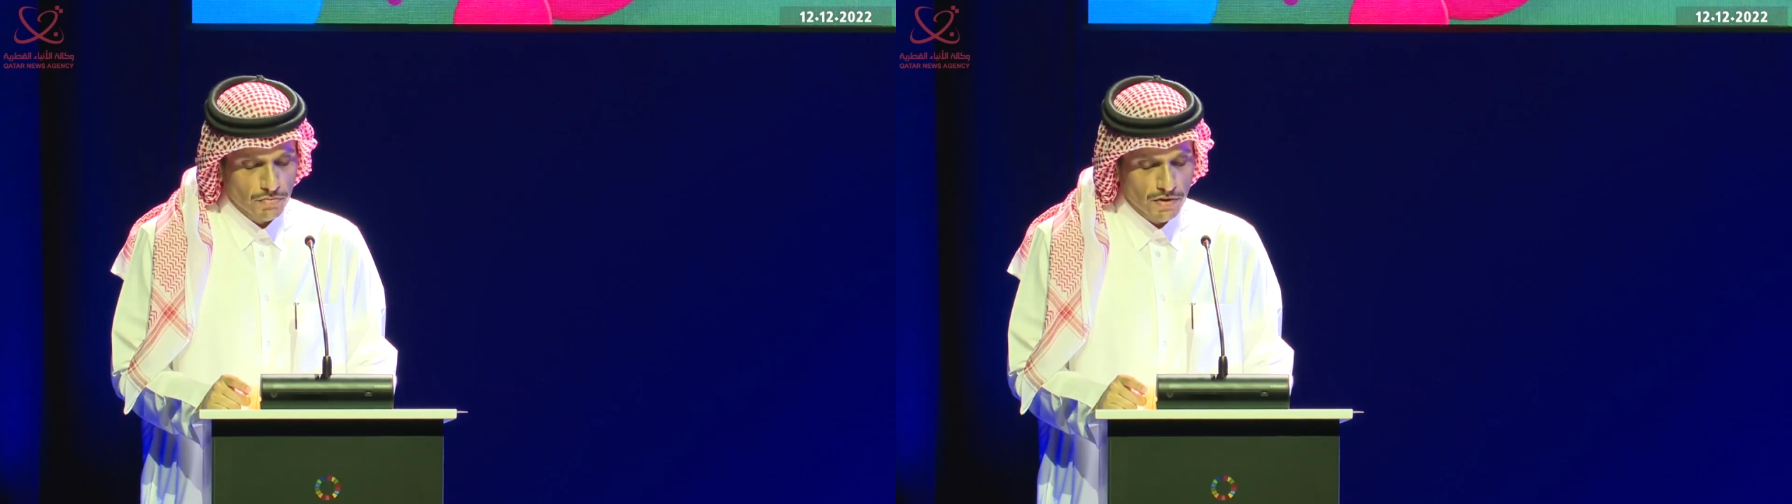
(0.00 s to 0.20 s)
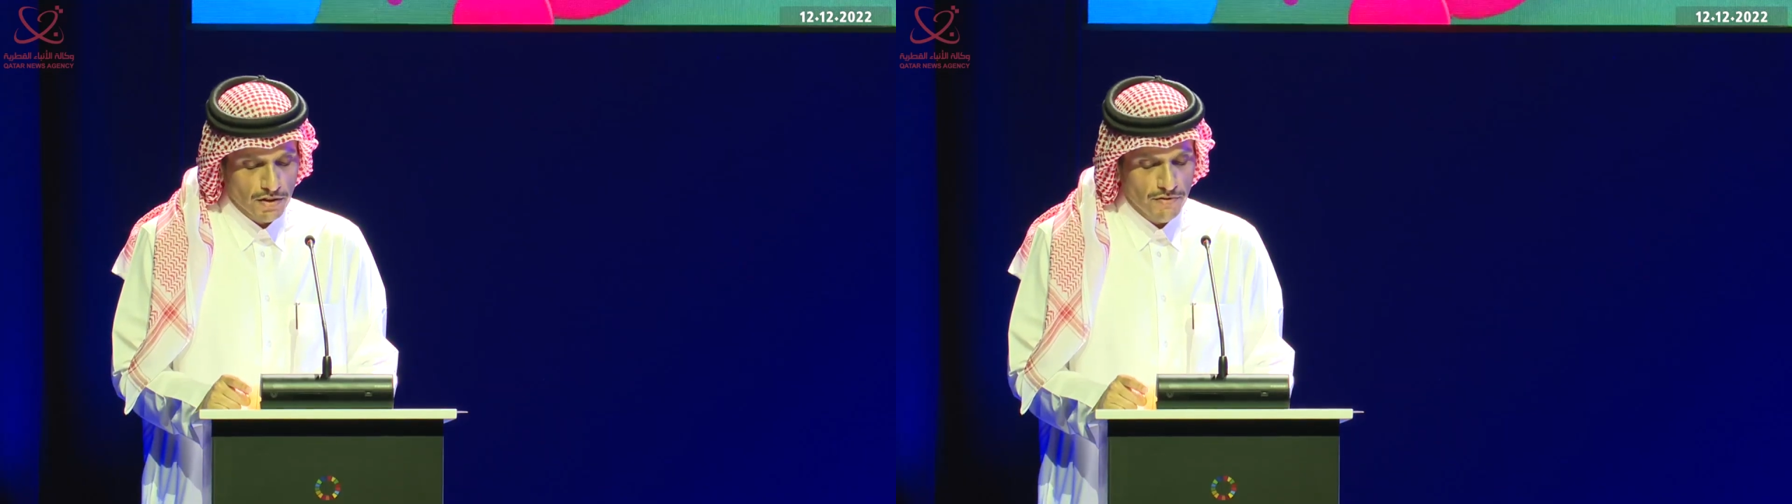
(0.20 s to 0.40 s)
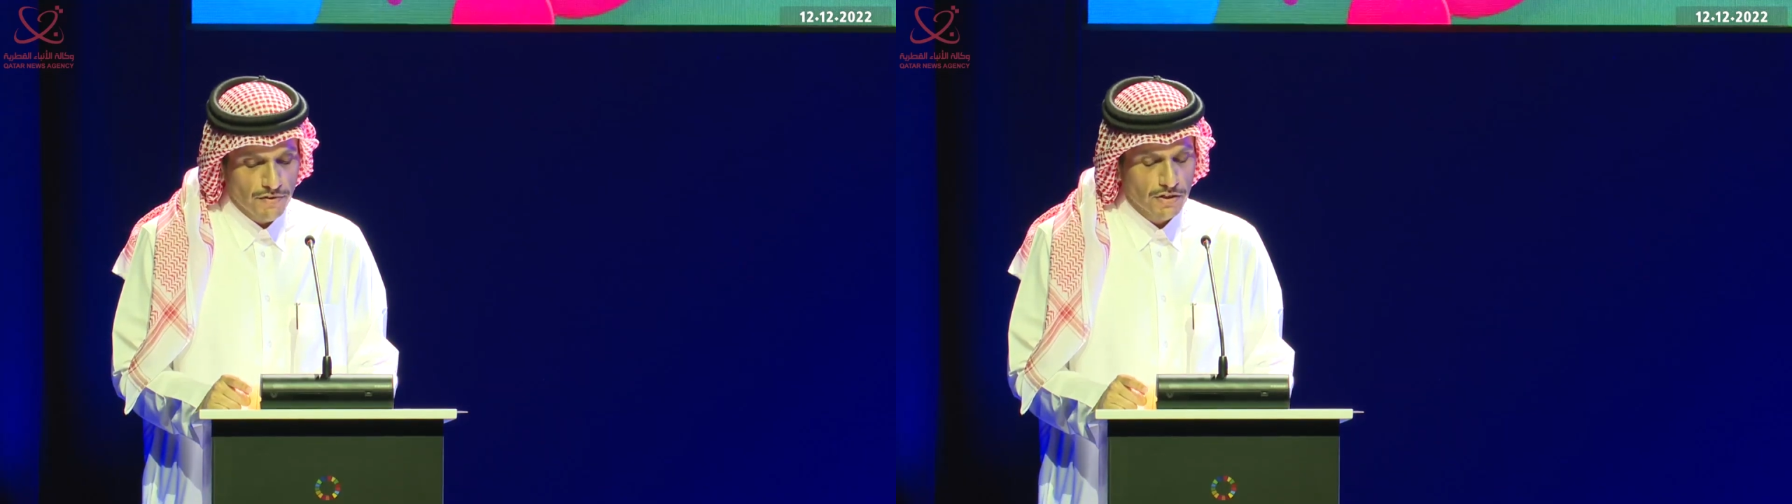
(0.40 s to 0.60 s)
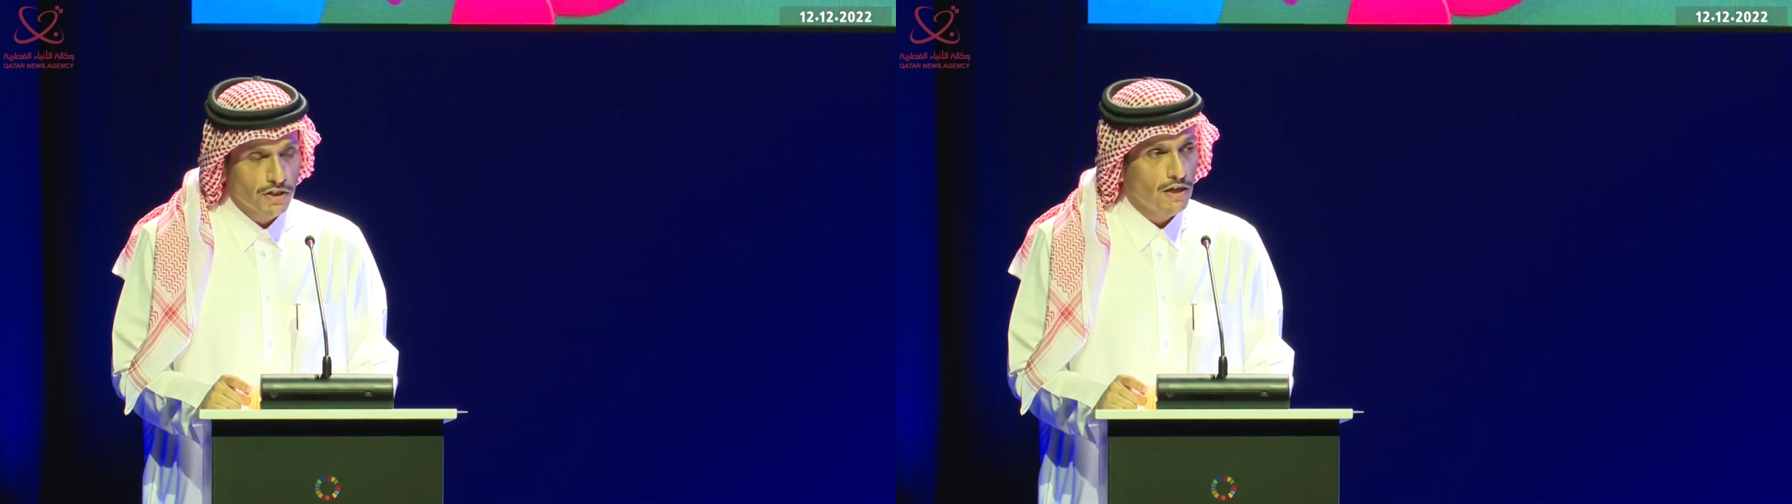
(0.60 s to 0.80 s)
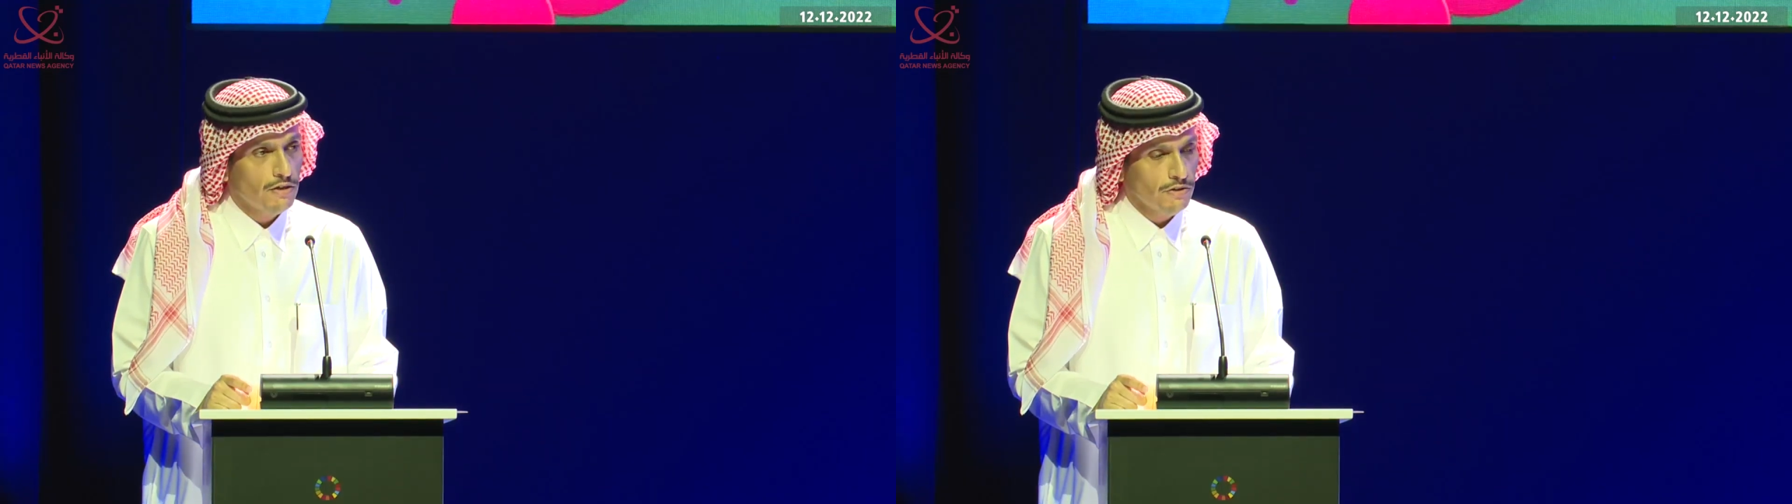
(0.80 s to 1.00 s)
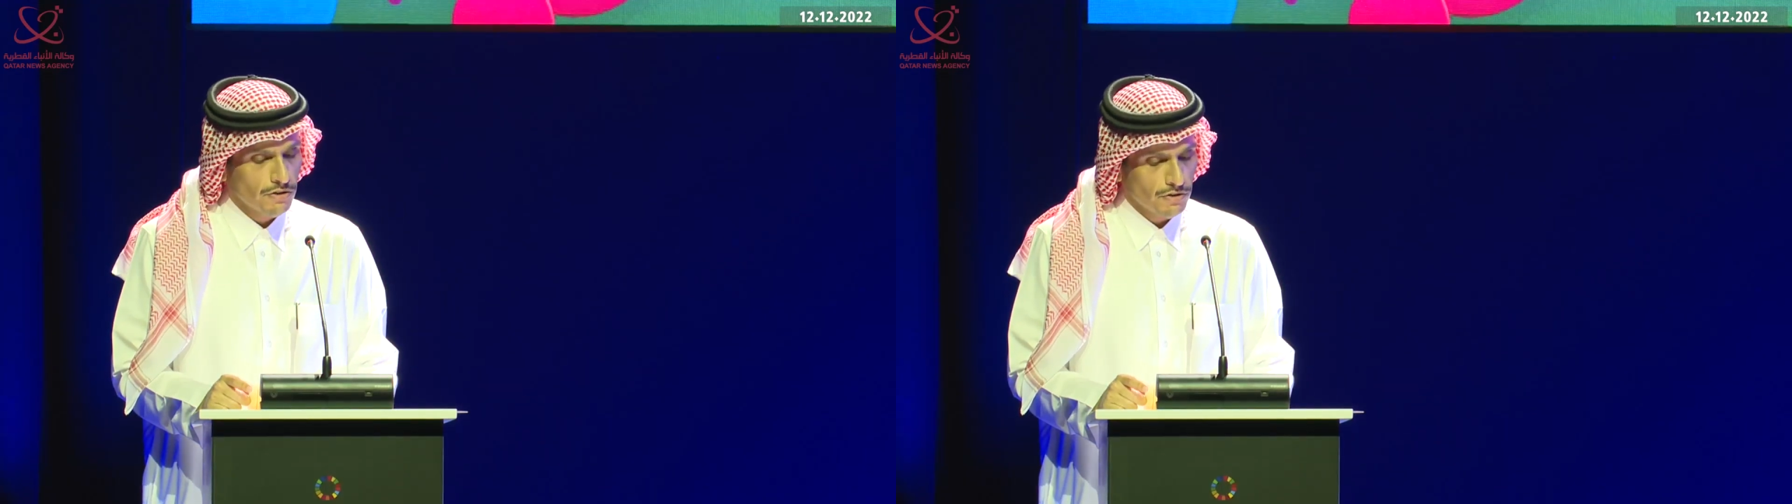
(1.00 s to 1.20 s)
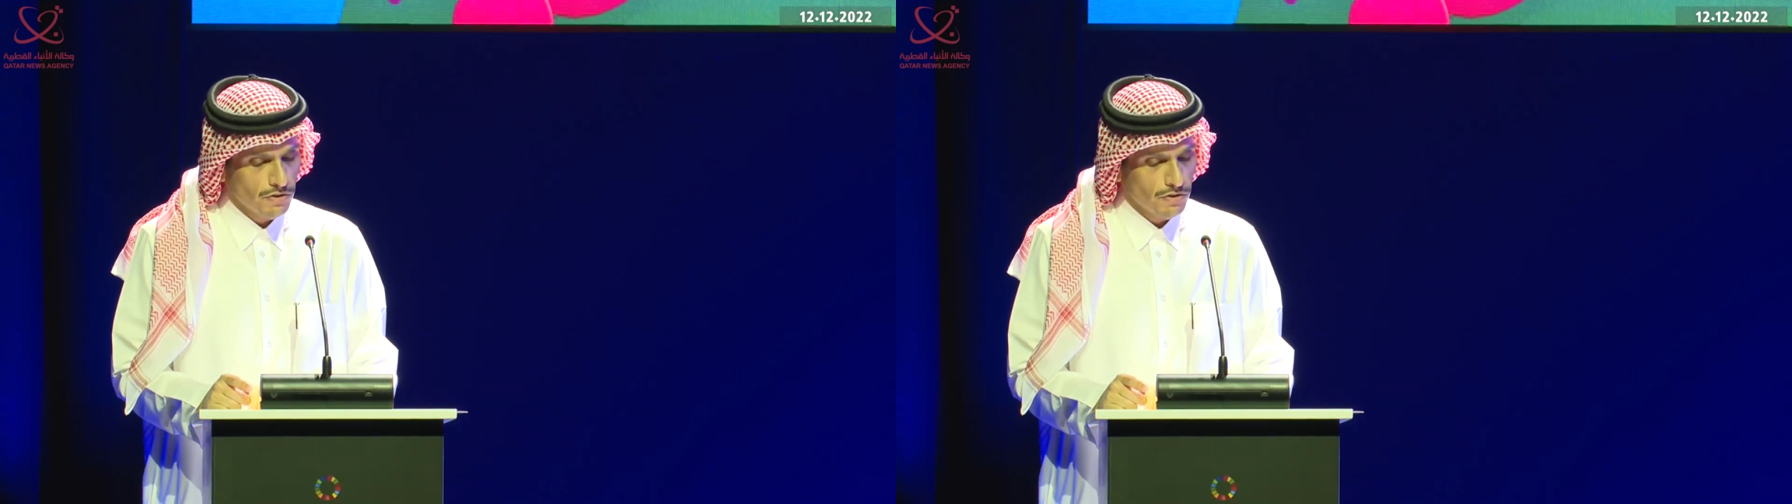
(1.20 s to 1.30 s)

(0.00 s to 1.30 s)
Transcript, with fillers: with every challenge,